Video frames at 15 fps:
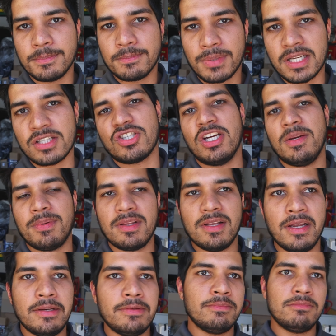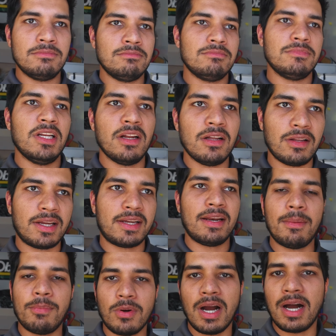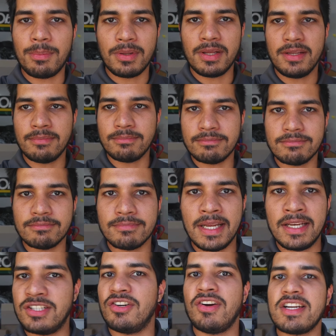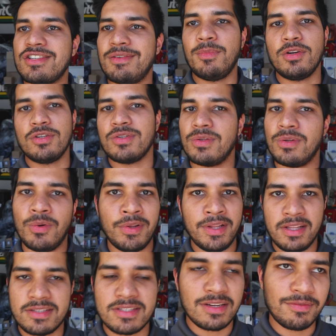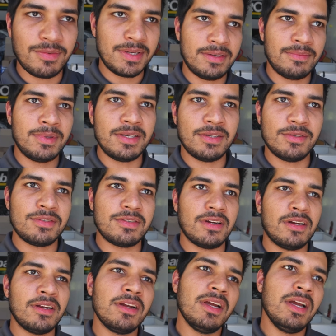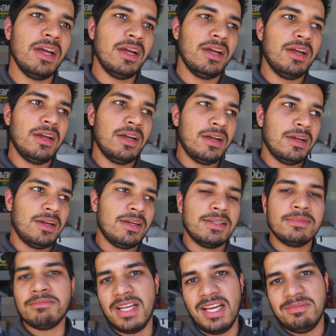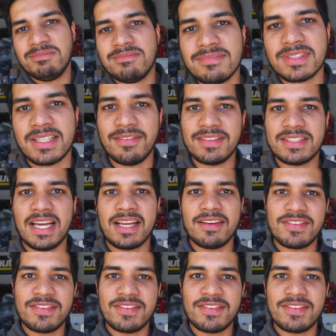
But it's cheaper than, you know, like an Apple CarPlay integration module or the other stuff we, we do. So yeah, give and take.